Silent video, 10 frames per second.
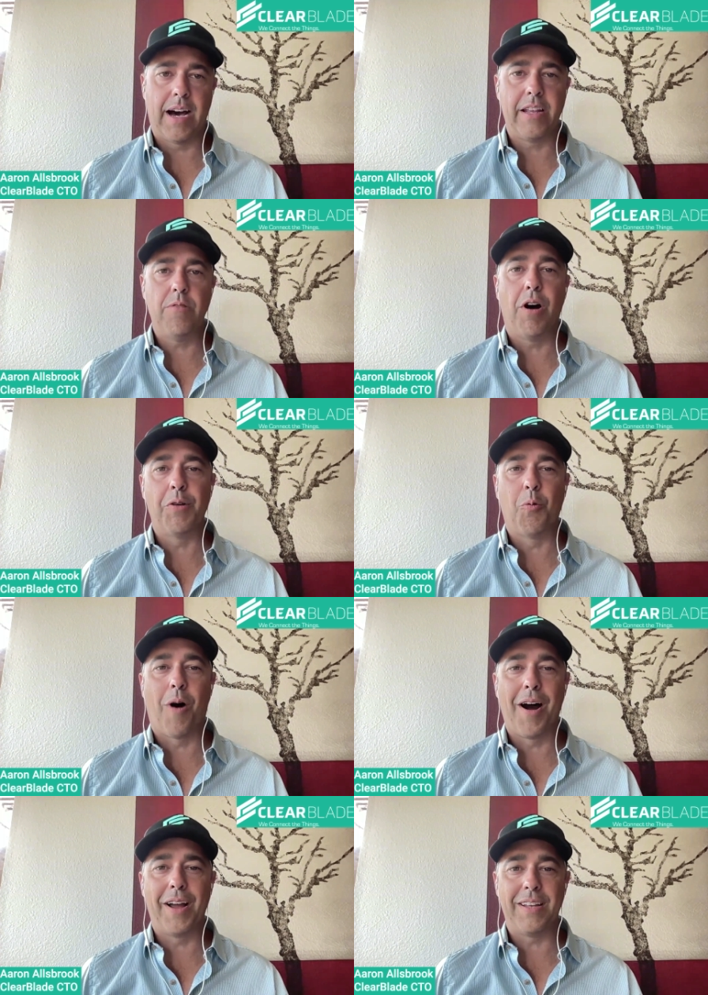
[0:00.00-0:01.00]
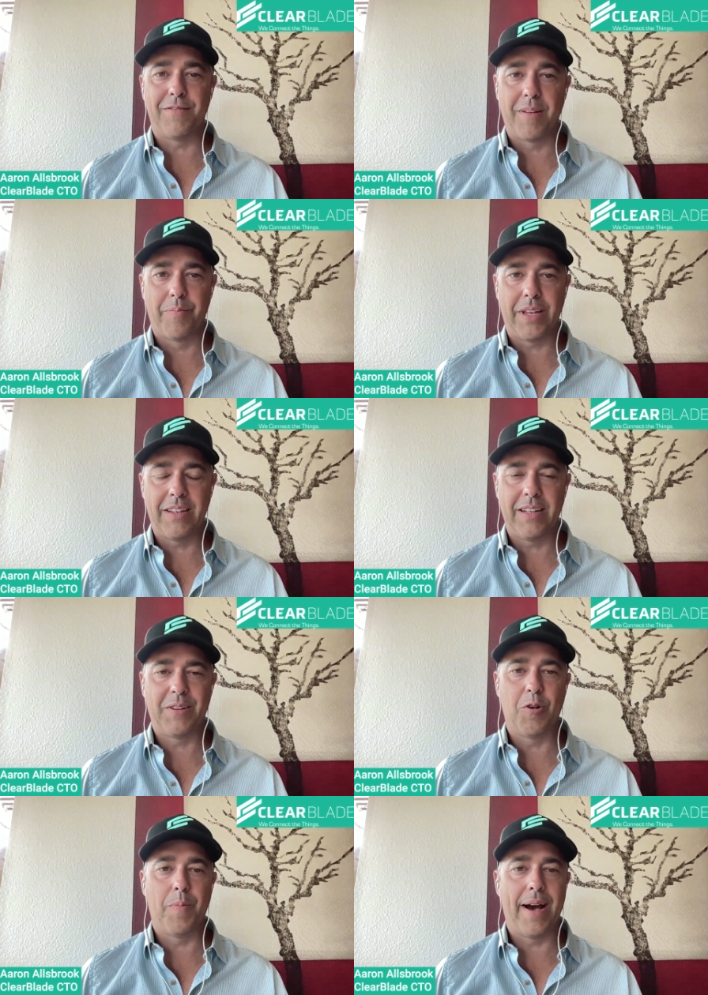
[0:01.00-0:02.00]
How do you unwind if something
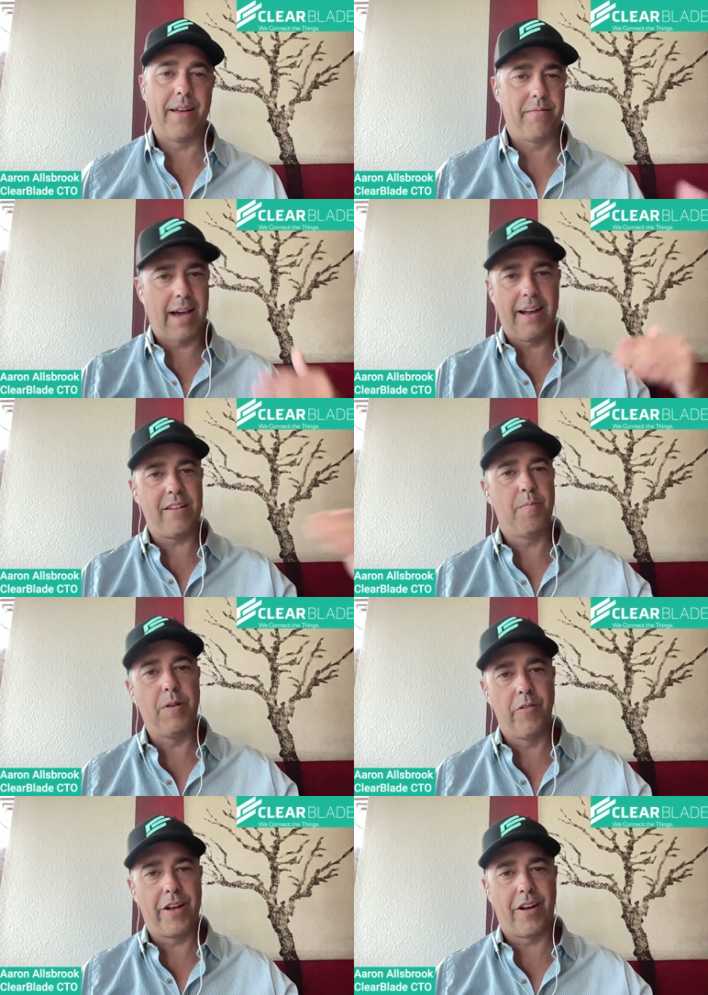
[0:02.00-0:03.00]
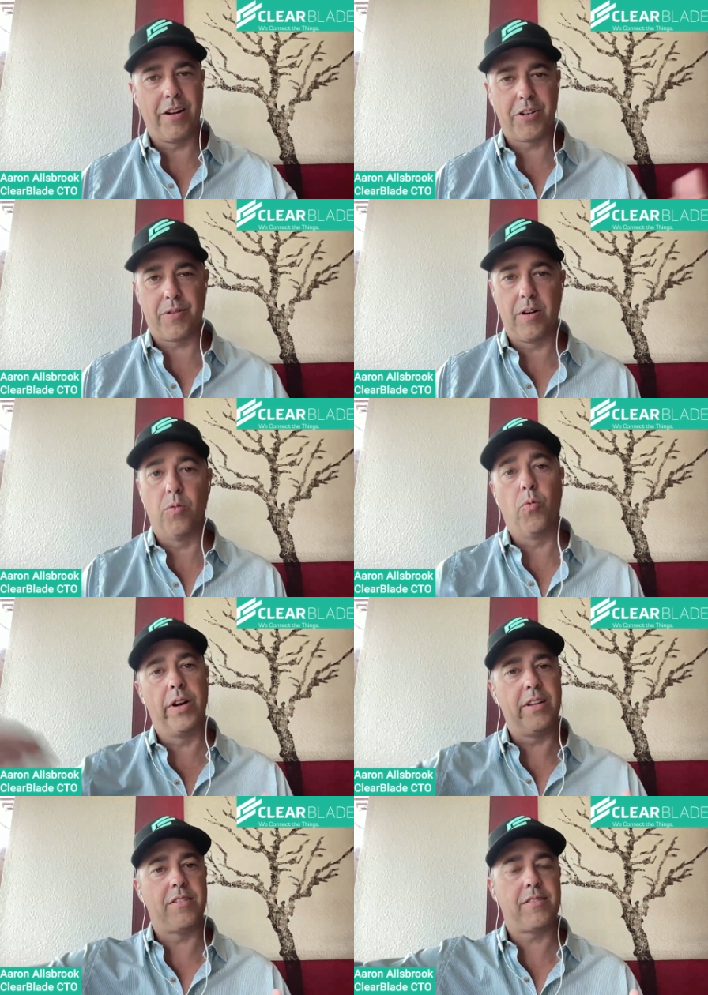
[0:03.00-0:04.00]
did go bad? How do you build that audit trail?
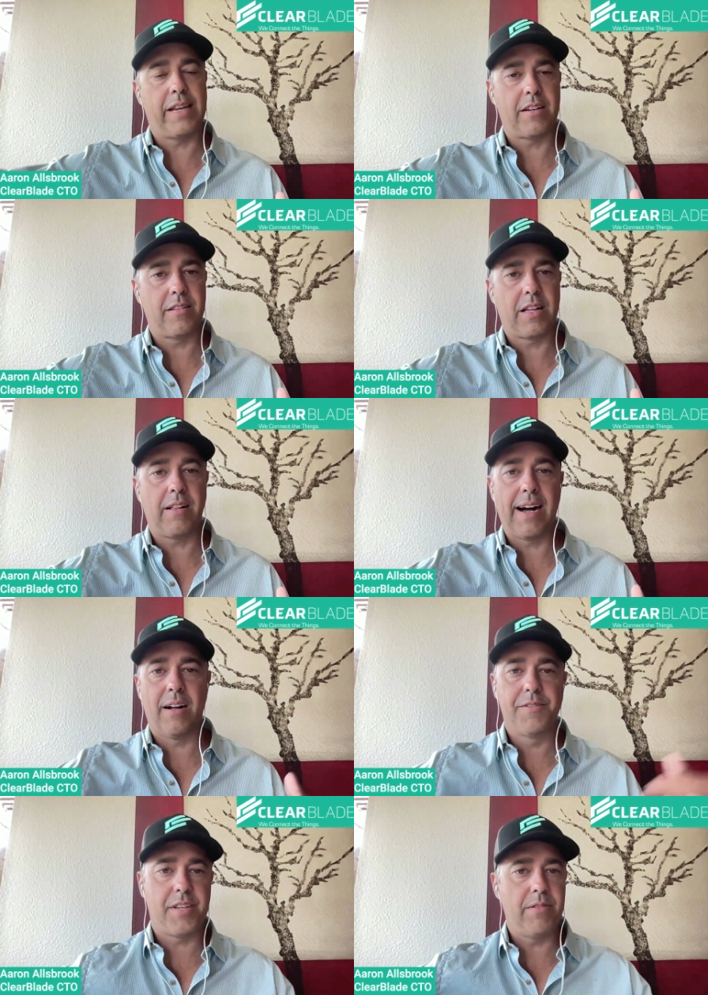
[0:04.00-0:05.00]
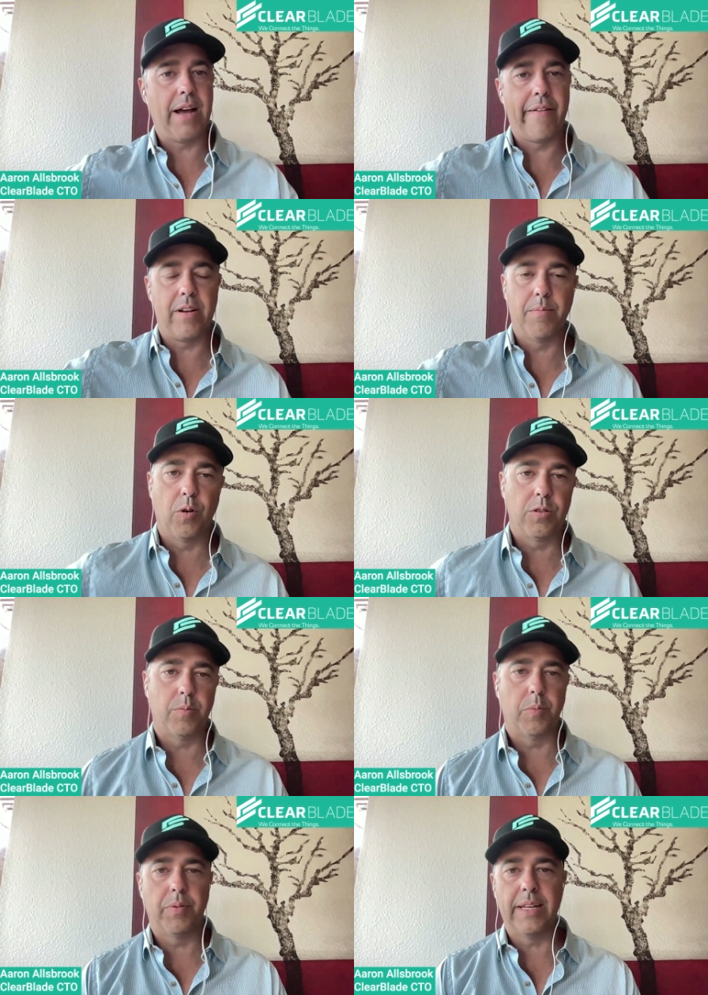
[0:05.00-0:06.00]
What do you sync to the cloud so you have it in
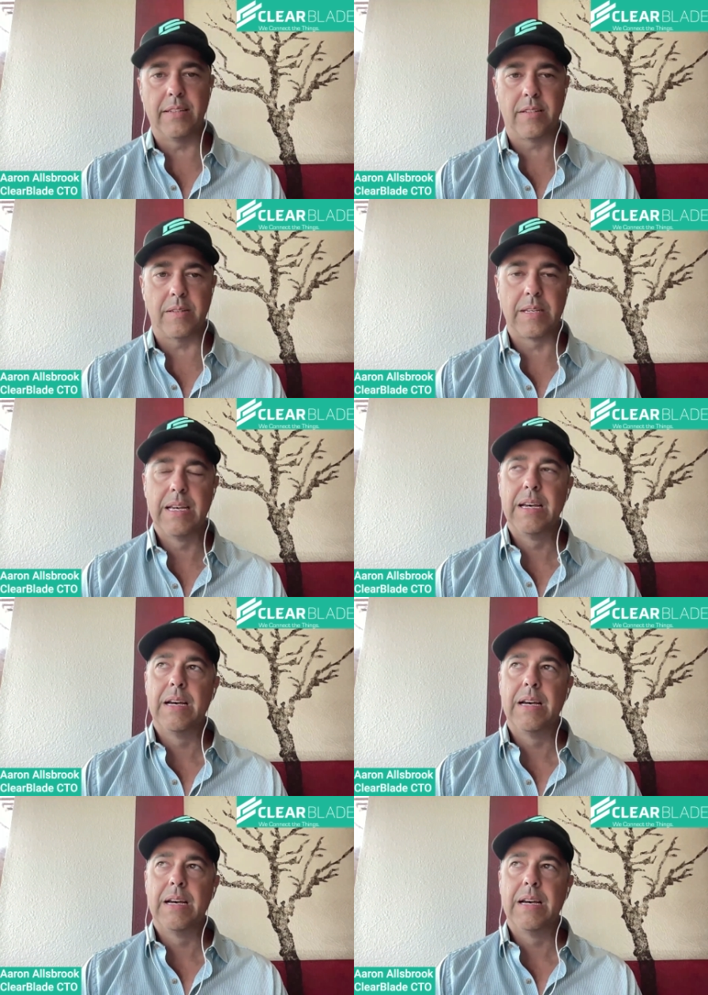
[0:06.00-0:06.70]
multiple places?